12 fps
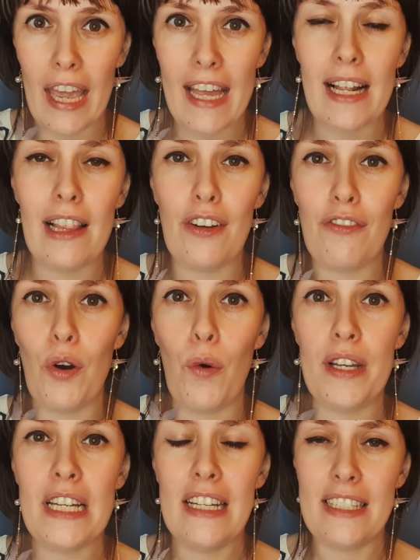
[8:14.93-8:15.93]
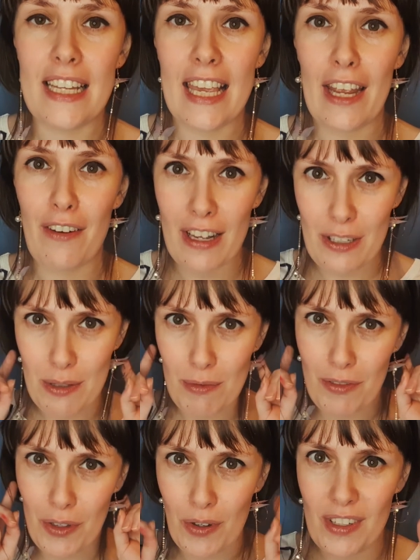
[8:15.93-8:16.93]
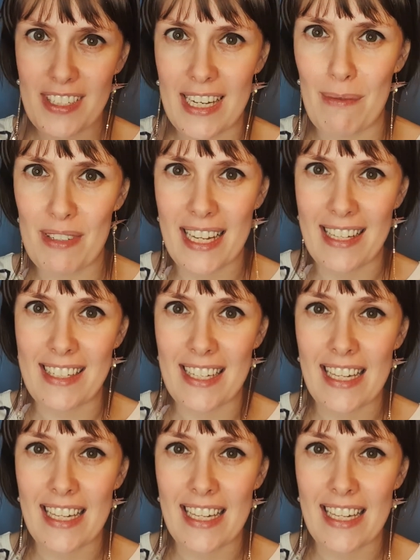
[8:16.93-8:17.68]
And I look forward to hearing some of your STEM sentences.